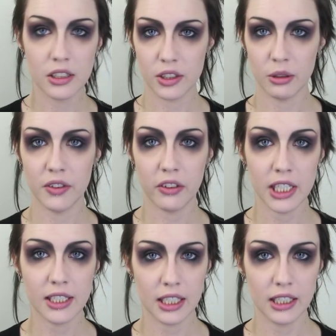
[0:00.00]
So we've
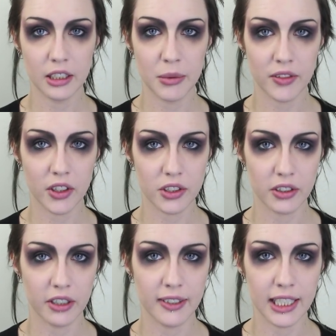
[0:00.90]
already done a little bit of
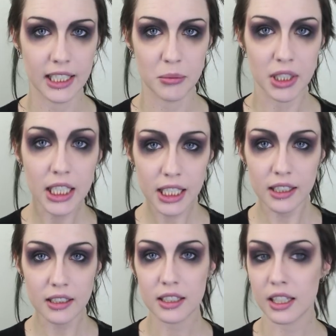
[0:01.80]
contouring already at the
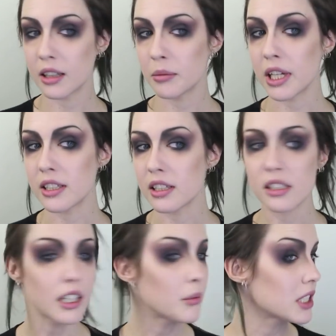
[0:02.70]
beginning to get the basic
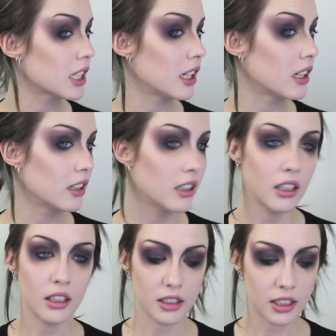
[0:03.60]
shapes done.
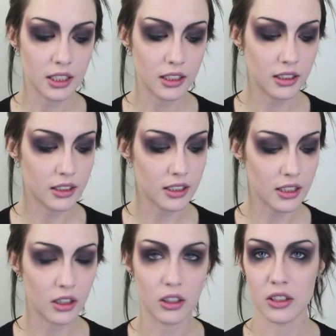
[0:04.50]
She's just
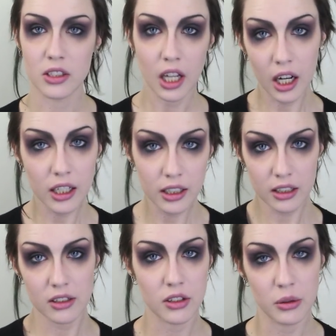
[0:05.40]
a lot
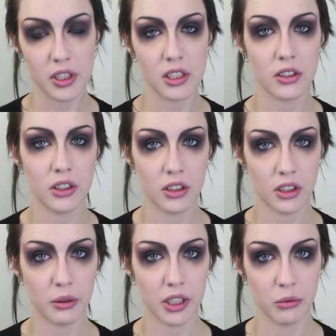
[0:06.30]
darker, so we're just going to
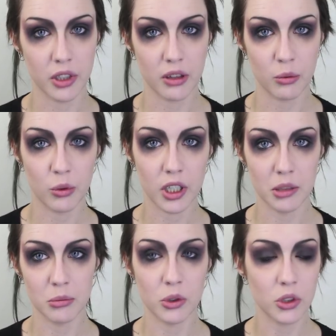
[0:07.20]
go in with
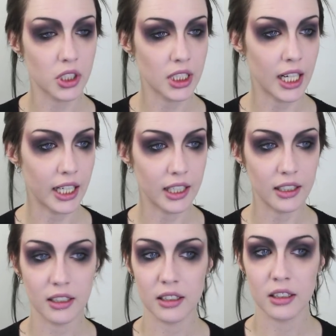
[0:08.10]
one more shade.
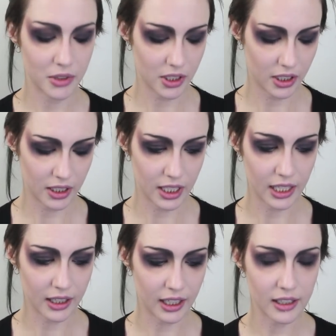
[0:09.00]
I'm just going to
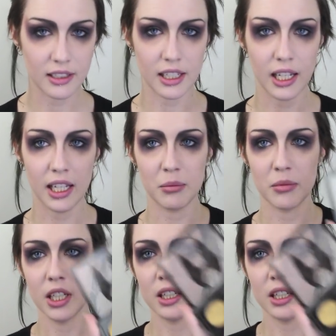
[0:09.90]
take that same